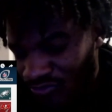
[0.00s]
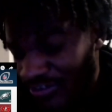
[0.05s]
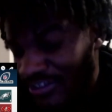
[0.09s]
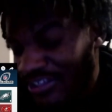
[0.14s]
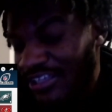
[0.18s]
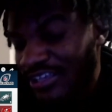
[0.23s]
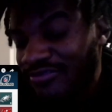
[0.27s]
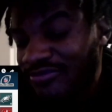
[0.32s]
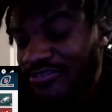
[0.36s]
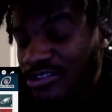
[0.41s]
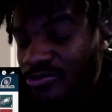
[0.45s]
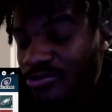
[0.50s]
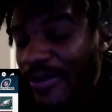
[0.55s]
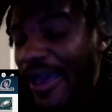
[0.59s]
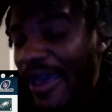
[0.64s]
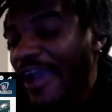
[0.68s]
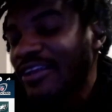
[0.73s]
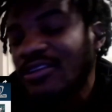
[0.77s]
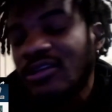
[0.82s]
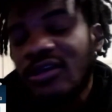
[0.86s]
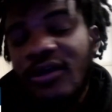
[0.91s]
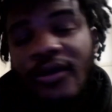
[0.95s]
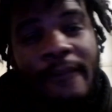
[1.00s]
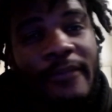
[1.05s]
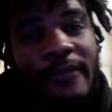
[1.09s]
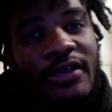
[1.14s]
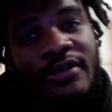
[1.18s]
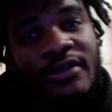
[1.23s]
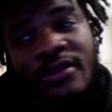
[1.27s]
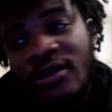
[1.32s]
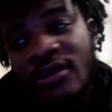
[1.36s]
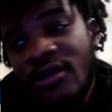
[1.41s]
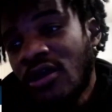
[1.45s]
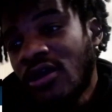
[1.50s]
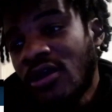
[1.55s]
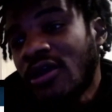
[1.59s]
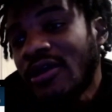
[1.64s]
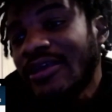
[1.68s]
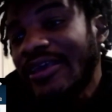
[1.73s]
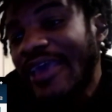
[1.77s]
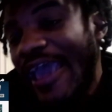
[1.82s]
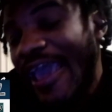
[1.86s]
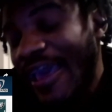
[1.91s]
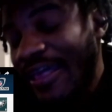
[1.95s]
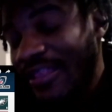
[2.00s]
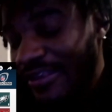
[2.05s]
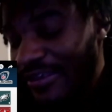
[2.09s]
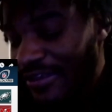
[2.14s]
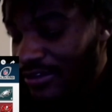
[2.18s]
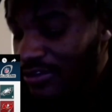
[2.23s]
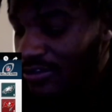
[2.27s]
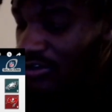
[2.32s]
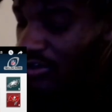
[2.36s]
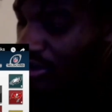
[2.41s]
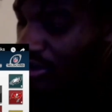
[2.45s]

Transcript: really respect. I mean, Kalen,